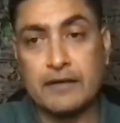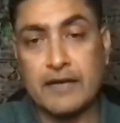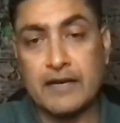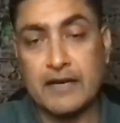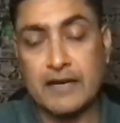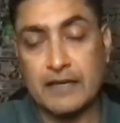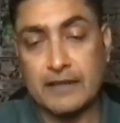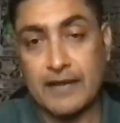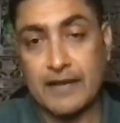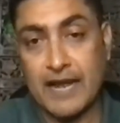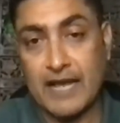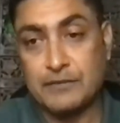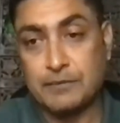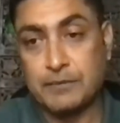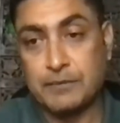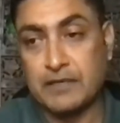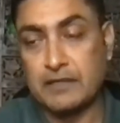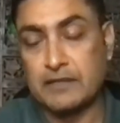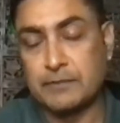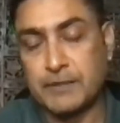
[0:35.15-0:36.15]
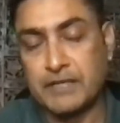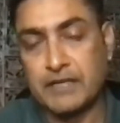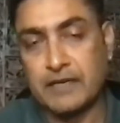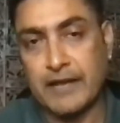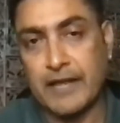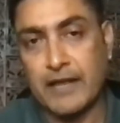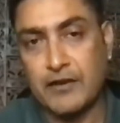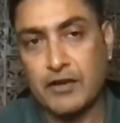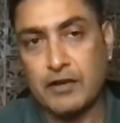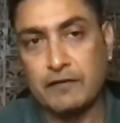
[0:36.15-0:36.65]
there there has been it's been
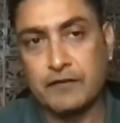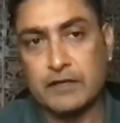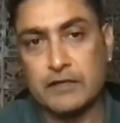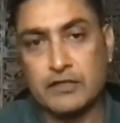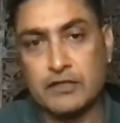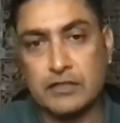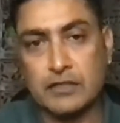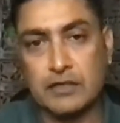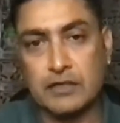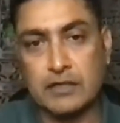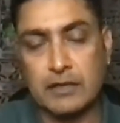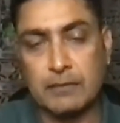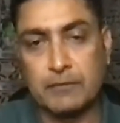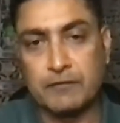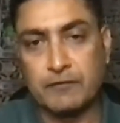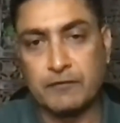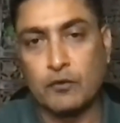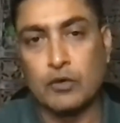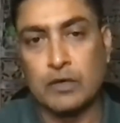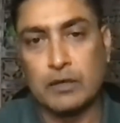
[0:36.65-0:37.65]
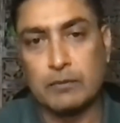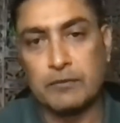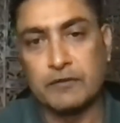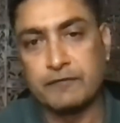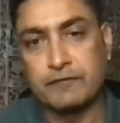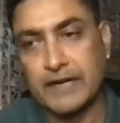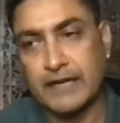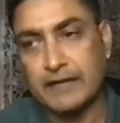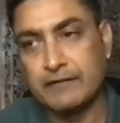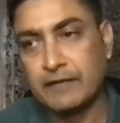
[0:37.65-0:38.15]
an area of concern, number four, number
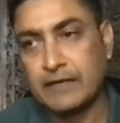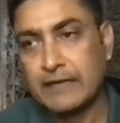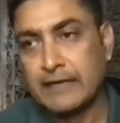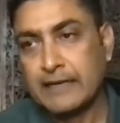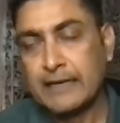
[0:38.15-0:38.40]
five,